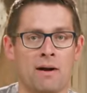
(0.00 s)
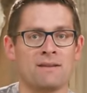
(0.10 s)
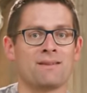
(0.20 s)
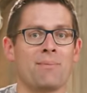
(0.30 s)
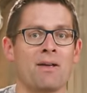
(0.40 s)

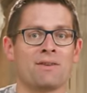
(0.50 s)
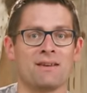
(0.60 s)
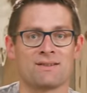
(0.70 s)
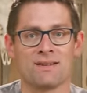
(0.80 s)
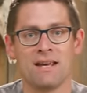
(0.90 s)
Rights about
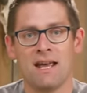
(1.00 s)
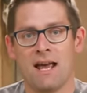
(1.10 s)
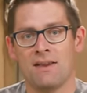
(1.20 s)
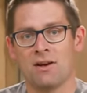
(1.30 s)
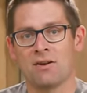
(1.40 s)
this,
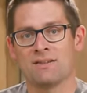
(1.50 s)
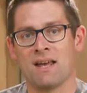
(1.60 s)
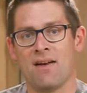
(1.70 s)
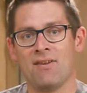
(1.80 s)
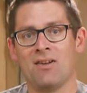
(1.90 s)
and there is
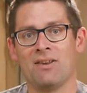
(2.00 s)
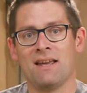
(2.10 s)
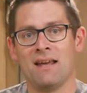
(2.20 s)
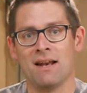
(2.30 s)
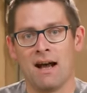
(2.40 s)

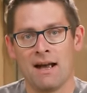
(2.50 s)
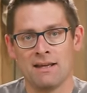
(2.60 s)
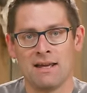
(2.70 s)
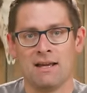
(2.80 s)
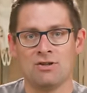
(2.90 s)
evidently an
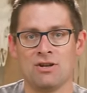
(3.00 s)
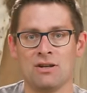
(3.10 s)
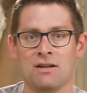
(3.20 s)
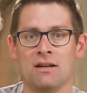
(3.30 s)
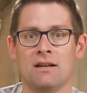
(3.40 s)

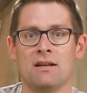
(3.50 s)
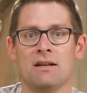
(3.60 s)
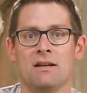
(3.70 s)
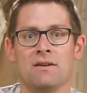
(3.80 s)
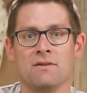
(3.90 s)
iGaging
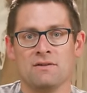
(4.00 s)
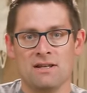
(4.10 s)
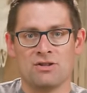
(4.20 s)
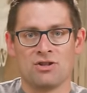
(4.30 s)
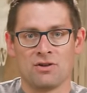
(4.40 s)

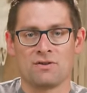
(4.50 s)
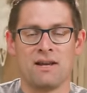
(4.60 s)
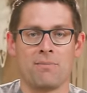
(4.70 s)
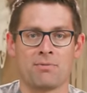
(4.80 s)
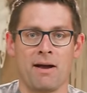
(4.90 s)
digital
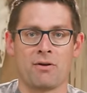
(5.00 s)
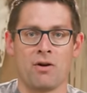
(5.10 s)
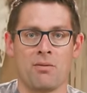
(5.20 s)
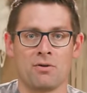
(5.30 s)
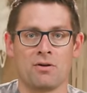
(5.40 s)
depth
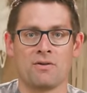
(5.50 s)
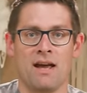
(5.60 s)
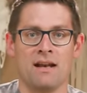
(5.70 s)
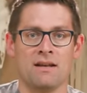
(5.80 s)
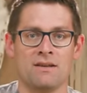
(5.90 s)
micrometer
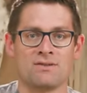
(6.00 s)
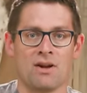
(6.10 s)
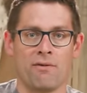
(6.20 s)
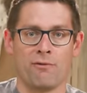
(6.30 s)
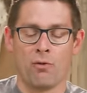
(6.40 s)
that is
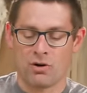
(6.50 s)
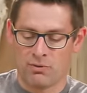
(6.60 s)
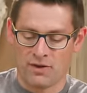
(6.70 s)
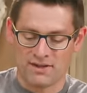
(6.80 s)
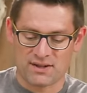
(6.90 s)

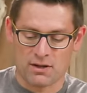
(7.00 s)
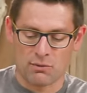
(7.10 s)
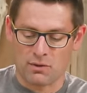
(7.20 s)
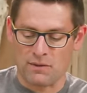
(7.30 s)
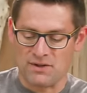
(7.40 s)
affordable that's going to
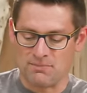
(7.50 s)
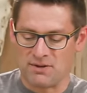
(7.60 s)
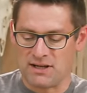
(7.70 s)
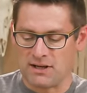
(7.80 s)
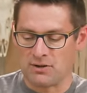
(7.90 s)
work with this
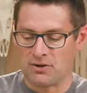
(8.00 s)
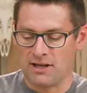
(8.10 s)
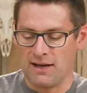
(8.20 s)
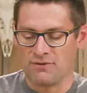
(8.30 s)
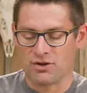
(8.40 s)
particular
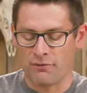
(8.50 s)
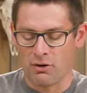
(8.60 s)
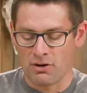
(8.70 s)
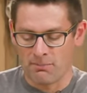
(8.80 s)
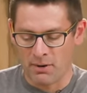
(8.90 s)
kit. So if
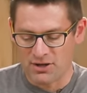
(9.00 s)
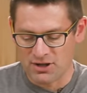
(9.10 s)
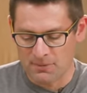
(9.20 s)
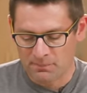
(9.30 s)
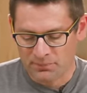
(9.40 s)
you're on a
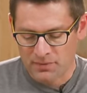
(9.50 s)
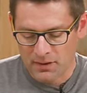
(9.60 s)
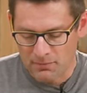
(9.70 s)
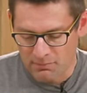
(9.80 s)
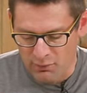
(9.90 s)
budget,
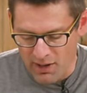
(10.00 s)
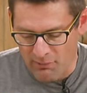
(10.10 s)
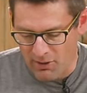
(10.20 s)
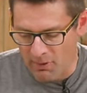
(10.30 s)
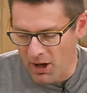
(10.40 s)

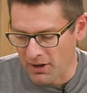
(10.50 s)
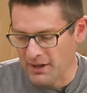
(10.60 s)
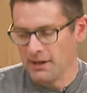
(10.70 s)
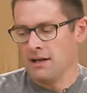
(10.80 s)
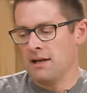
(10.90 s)
PrimeWhere
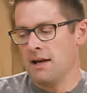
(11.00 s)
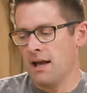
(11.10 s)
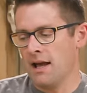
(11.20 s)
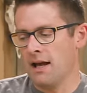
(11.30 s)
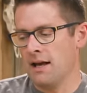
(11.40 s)
Poly,
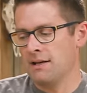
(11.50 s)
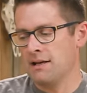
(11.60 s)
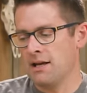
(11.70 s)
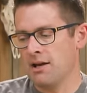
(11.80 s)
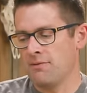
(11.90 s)
and
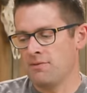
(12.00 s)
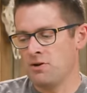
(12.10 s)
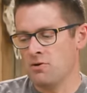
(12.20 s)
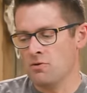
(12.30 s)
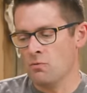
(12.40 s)
if
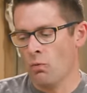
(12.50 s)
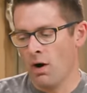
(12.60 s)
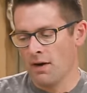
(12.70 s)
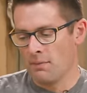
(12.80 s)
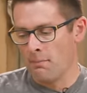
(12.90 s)
you want